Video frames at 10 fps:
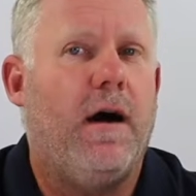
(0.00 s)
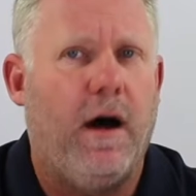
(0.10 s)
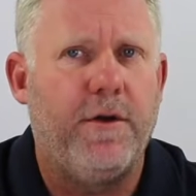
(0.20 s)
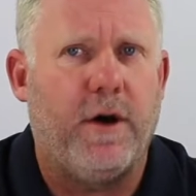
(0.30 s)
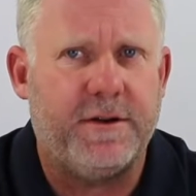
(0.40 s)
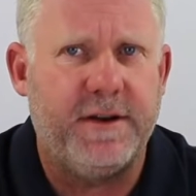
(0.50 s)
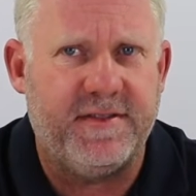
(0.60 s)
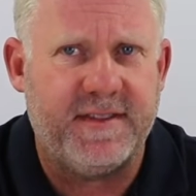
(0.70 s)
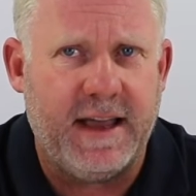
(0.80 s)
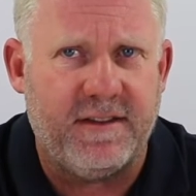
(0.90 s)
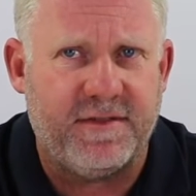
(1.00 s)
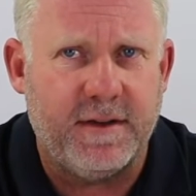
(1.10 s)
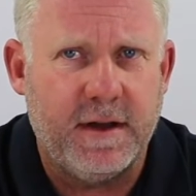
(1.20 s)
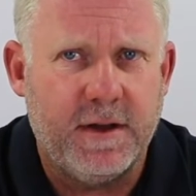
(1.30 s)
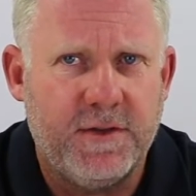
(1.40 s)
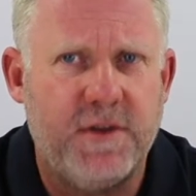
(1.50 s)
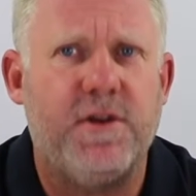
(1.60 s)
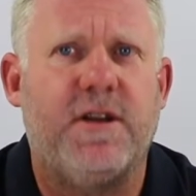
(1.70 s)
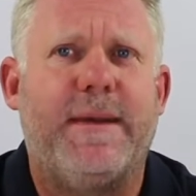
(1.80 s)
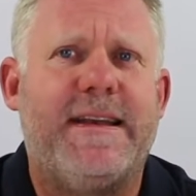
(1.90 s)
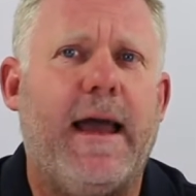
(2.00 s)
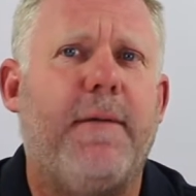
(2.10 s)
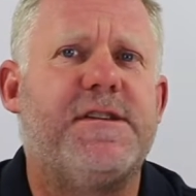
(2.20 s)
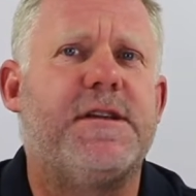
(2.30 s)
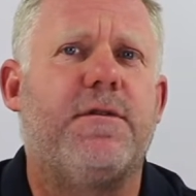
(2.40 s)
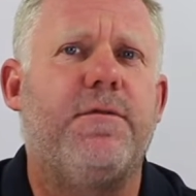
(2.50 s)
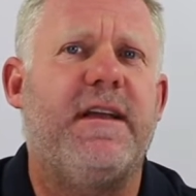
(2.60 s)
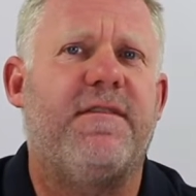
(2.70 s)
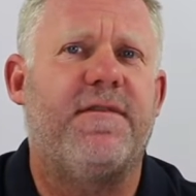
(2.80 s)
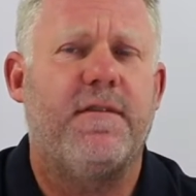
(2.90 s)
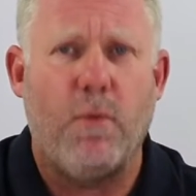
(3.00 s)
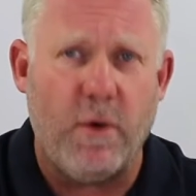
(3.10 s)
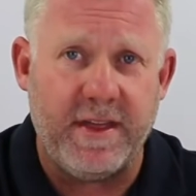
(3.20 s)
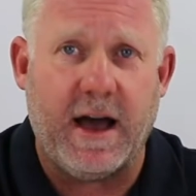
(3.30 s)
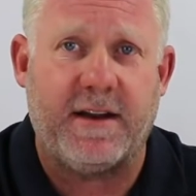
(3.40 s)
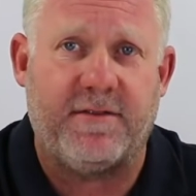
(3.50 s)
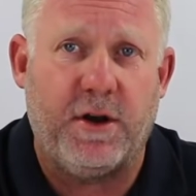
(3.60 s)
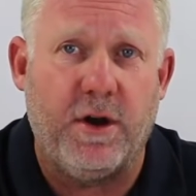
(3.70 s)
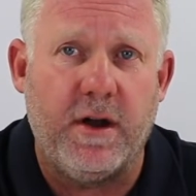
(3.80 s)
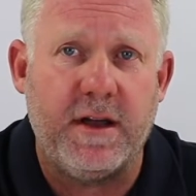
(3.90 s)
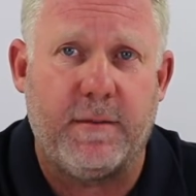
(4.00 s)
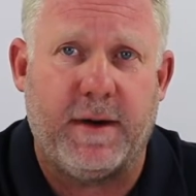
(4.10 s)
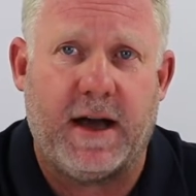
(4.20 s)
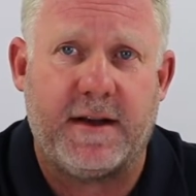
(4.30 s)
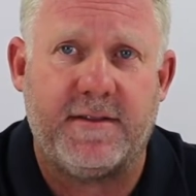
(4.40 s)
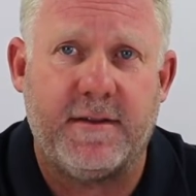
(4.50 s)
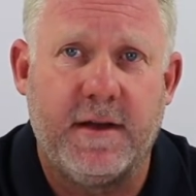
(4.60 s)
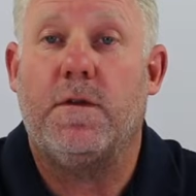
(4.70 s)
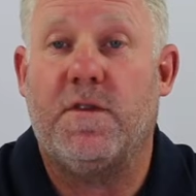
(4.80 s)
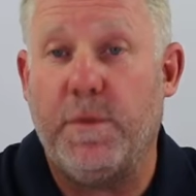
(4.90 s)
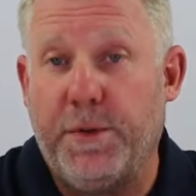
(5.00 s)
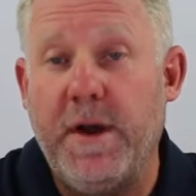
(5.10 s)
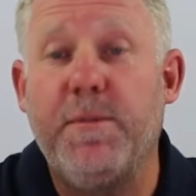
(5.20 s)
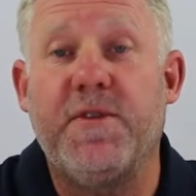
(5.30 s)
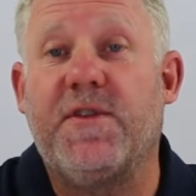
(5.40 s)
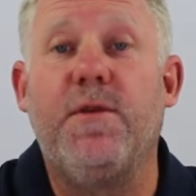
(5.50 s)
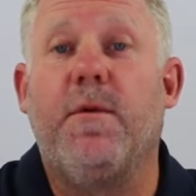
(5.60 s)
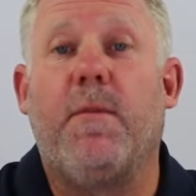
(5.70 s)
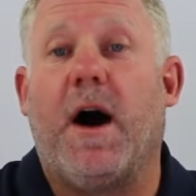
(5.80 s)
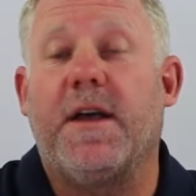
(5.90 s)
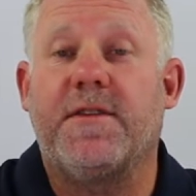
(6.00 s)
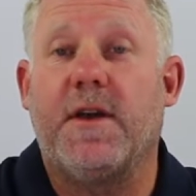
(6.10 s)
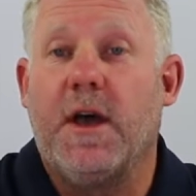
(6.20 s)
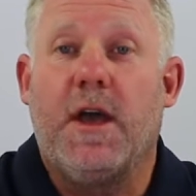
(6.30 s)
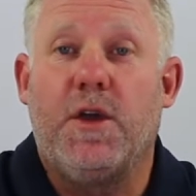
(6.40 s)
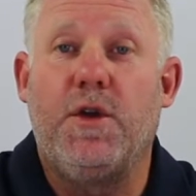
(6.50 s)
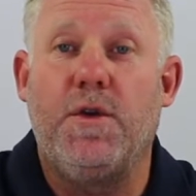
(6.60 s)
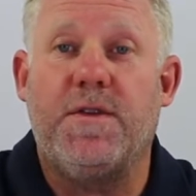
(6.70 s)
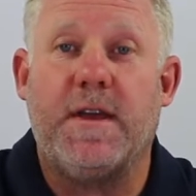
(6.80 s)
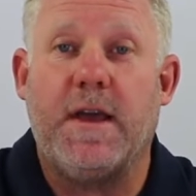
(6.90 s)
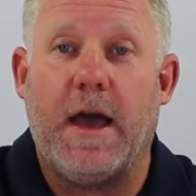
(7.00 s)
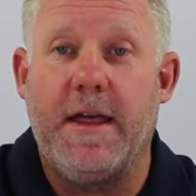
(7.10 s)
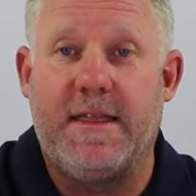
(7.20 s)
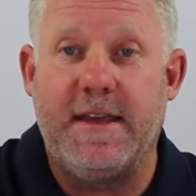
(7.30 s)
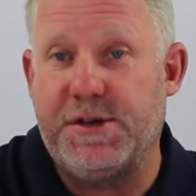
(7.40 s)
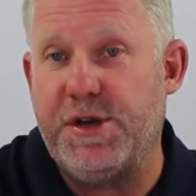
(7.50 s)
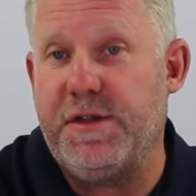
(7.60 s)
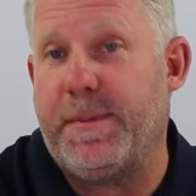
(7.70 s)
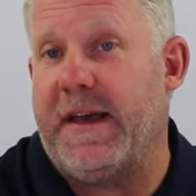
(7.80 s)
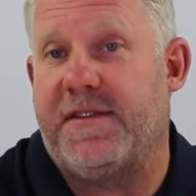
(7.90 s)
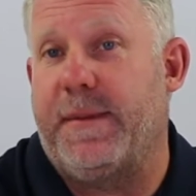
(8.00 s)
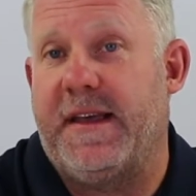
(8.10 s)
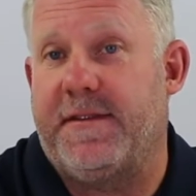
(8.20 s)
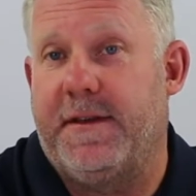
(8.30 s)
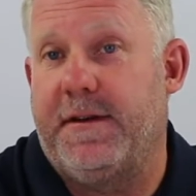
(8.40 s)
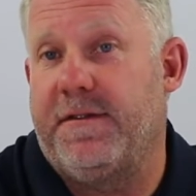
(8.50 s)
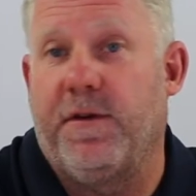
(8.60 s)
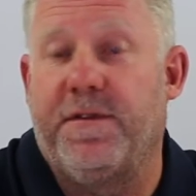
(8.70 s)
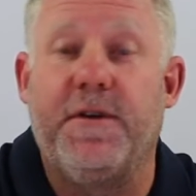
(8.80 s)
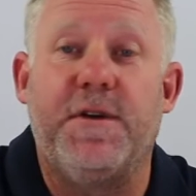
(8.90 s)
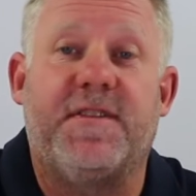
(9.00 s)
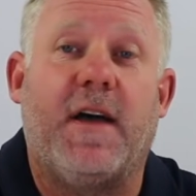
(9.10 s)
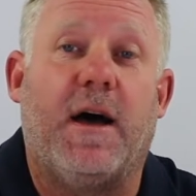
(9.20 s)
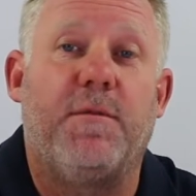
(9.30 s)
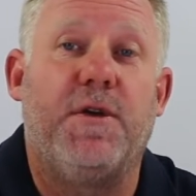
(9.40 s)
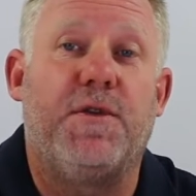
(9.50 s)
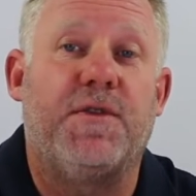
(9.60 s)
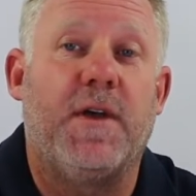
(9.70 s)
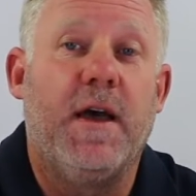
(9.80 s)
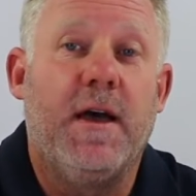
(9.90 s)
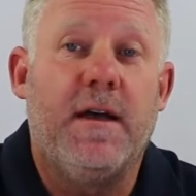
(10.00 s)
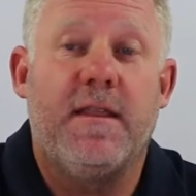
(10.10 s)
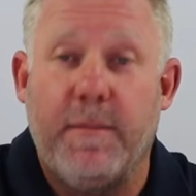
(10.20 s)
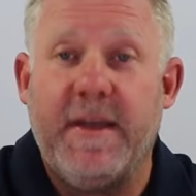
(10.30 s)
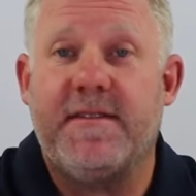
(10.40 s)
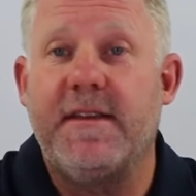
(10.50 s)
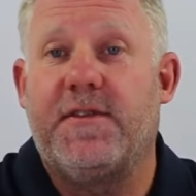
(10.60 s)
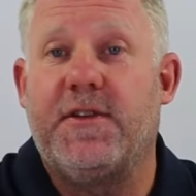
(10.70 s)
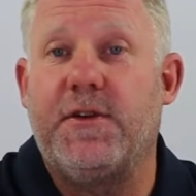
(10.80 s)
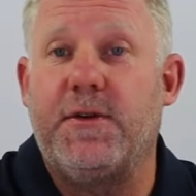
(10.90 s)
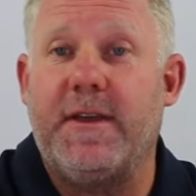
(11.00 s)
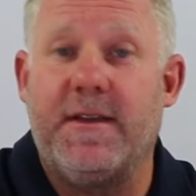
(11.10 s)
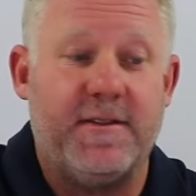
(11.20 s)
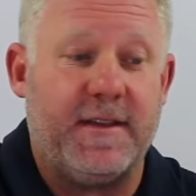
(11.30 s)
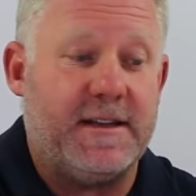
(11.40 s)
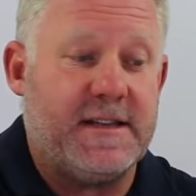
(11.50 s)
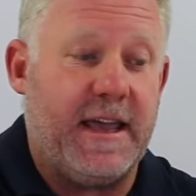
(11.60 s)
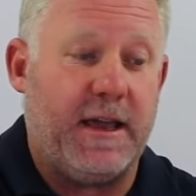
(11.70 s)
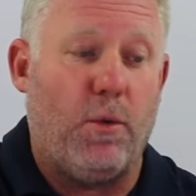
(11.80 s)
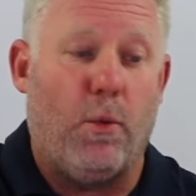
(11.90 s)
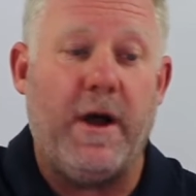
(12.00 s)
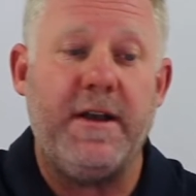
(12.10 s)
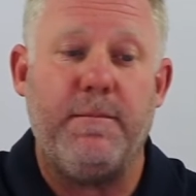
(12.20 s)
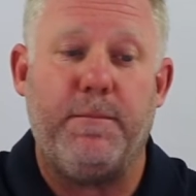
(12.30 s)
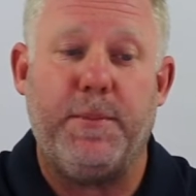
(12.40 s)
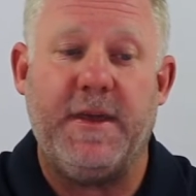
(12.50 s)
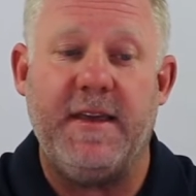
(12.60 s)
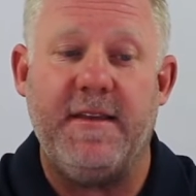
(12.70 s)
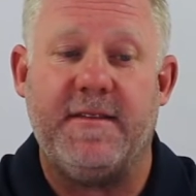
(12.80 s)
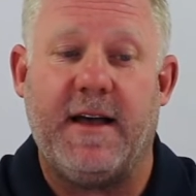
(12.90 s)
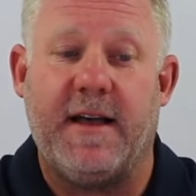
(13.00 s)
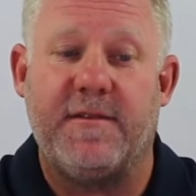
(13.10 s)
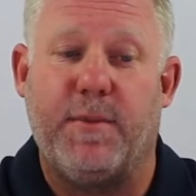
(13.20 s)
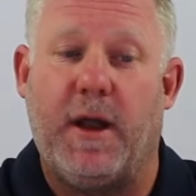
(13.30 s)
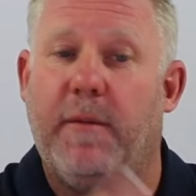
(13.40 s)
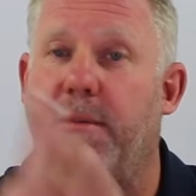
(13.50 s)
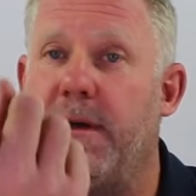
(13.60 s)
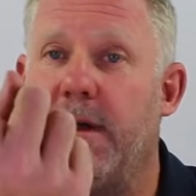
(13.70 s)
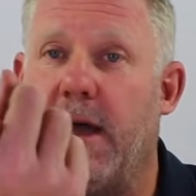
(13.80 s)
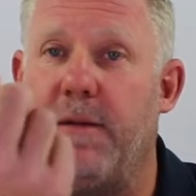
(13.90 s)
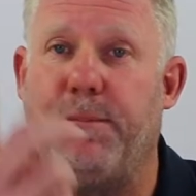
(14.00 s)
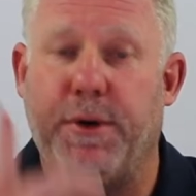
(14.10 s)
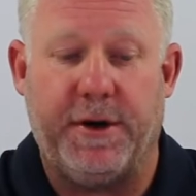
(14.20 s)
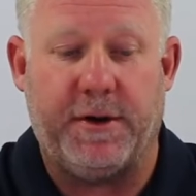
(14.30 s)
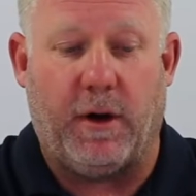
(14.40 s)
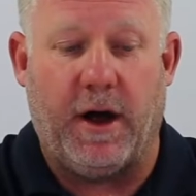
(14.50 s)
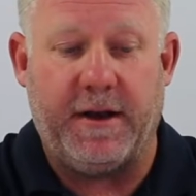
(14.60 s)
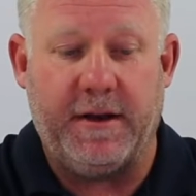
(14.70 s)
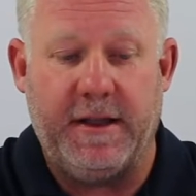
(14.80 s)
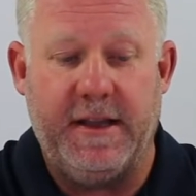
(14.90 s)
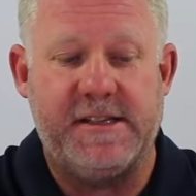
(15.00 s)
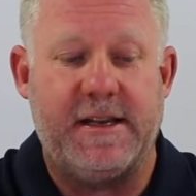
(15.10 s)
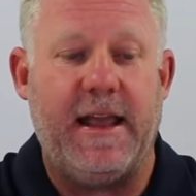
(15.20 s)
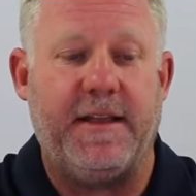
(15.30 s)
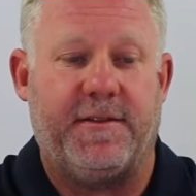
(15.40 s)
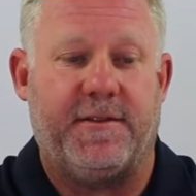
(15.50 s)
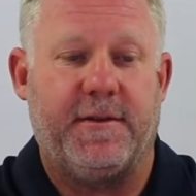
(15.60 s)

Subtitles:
are not reef safe. So you could be damaging the reef without even knowing about it. To prep a scuba mask using the toothpaste method for first time use, the best thing to do is take 1 pea-sized blob and put it on each lens.